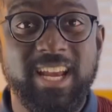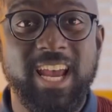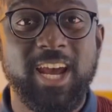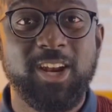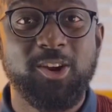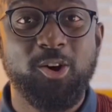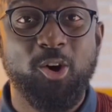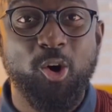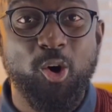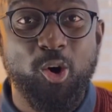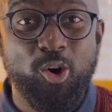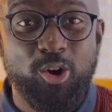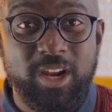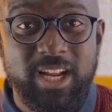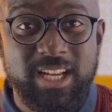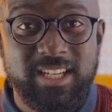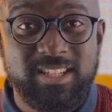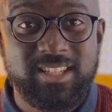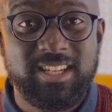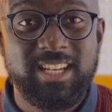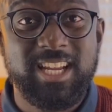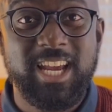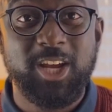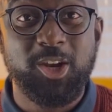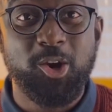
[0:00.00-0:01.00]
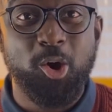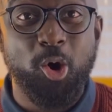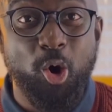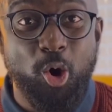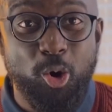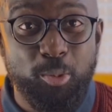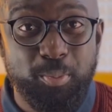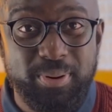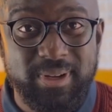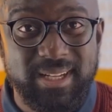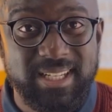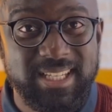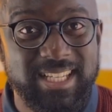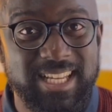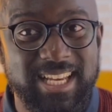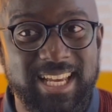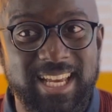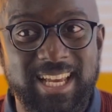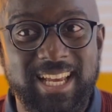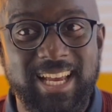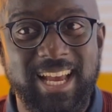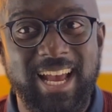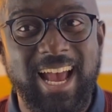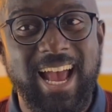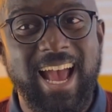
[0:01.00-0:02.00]
and honestly and
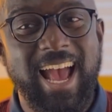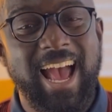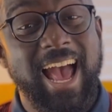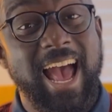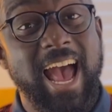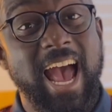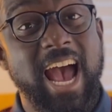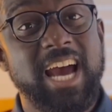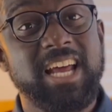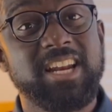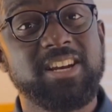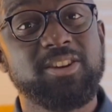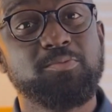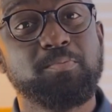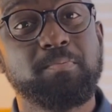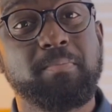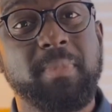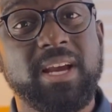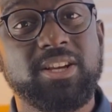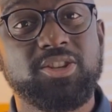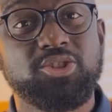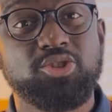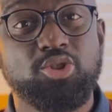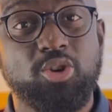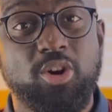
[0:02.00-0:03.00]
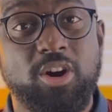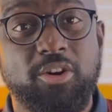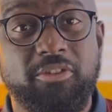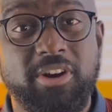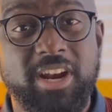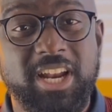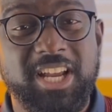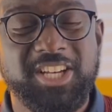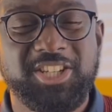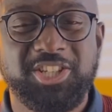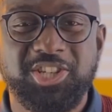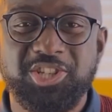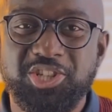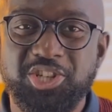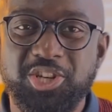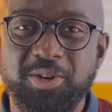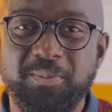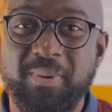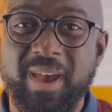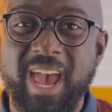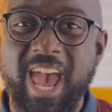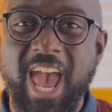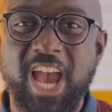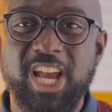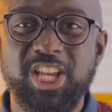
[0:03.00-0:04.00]
openly, and it makes your relationship
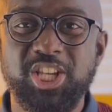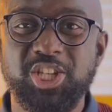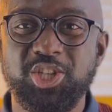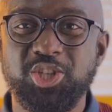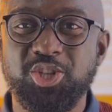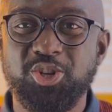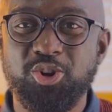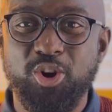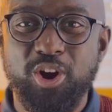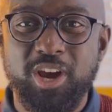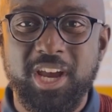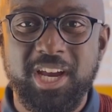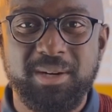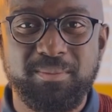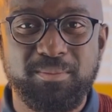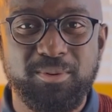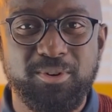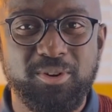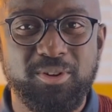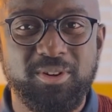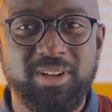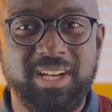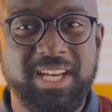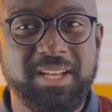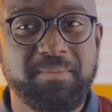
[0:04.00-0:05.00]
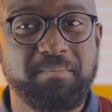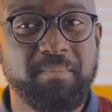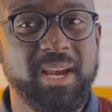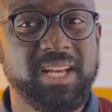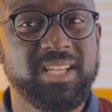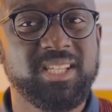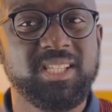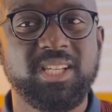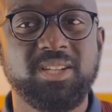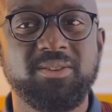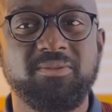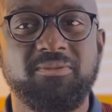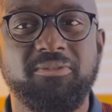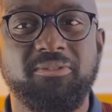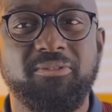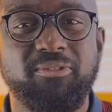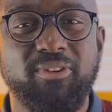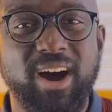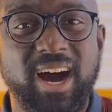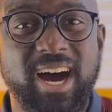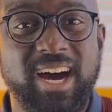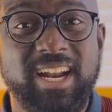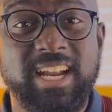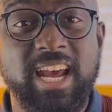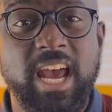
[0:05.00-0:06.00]
enjoyable, it makes it
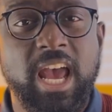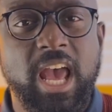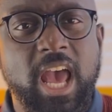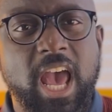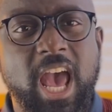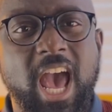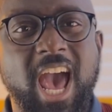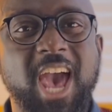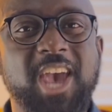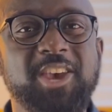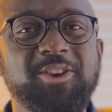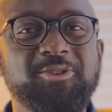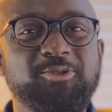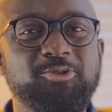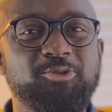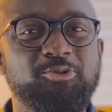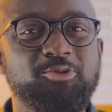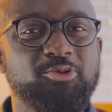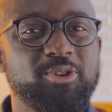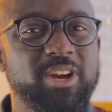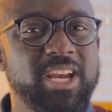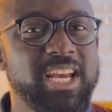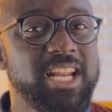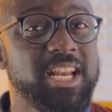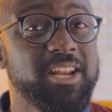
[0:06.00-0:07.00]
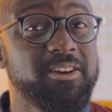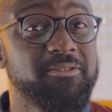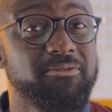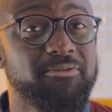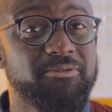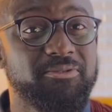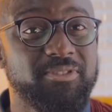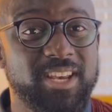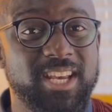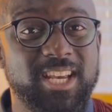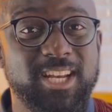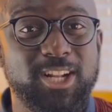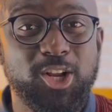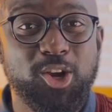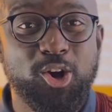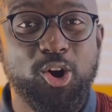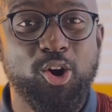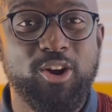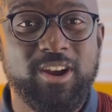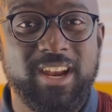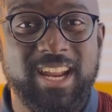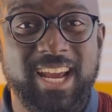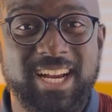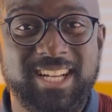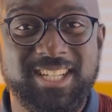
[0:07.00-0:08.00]
fun, and you really feel
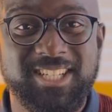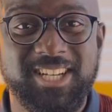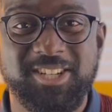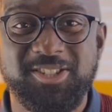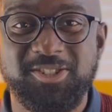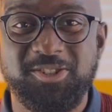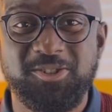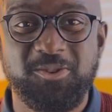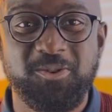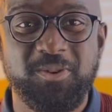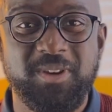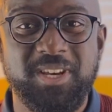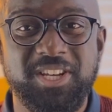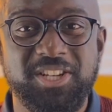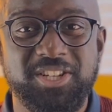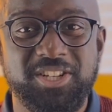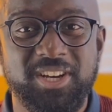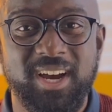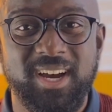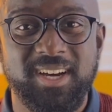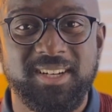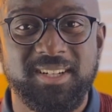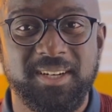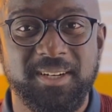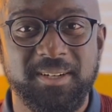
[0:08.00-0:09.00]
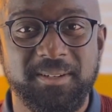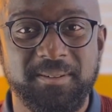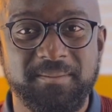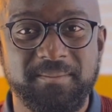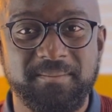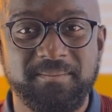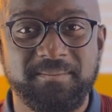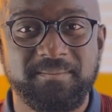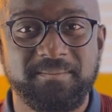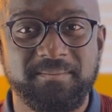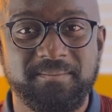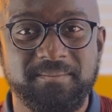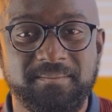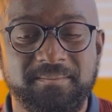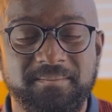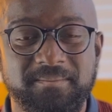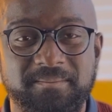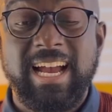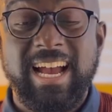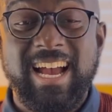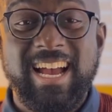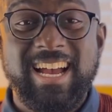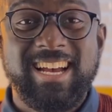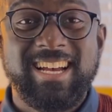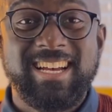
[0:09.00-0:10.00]
connected to each other.
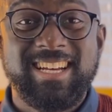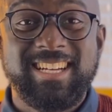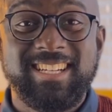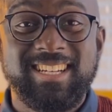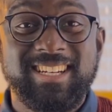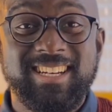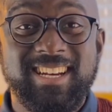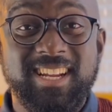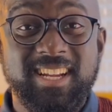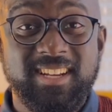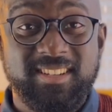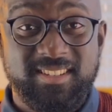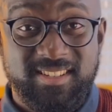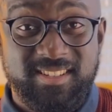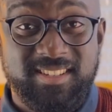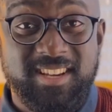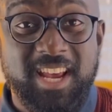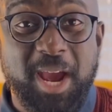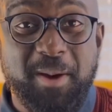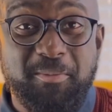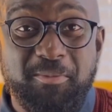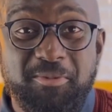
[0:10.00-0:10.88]
This same